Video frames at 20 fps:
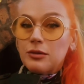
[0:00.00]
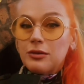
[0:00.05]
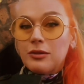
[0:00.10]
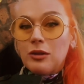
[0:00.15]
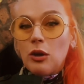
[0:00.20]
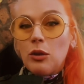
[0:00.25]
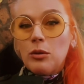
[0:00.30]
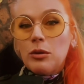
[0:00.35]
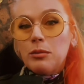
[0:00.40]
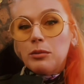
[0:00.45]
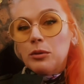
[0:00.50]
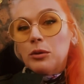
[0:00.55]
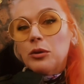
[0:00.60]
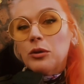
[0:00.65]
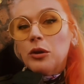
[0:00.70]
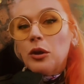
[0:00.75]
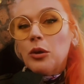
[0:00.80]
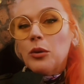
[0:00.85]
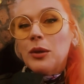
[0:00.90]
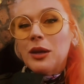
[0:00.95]
So with
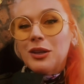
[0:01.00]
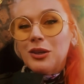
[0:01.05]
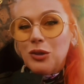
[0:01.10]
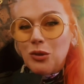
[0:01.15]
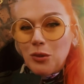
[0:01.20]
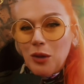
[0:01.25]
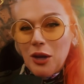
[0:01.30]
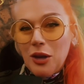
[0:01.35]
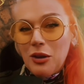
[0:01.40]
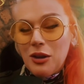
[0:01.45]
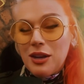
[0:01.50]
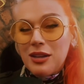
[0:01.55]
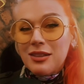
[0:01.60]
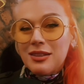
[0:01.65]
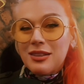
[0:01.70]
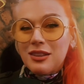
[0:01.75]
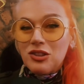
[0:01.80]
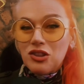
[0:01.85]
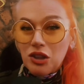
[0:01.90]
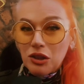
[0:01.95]
Pluto in Aquarius,
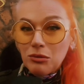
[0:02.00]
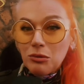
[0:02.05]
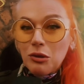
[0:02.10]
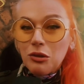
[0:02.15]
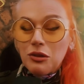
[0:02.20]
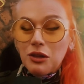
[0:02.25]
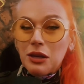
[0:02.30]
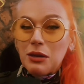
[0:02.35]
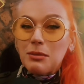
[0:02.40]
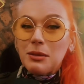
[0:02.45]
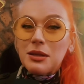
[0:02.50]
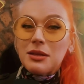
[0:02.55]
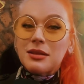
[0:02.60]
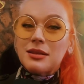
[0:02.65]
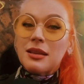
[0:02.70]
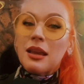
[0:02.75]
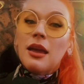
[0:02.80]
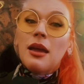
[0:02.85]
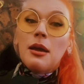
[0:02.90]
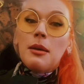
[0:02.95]
the general theme is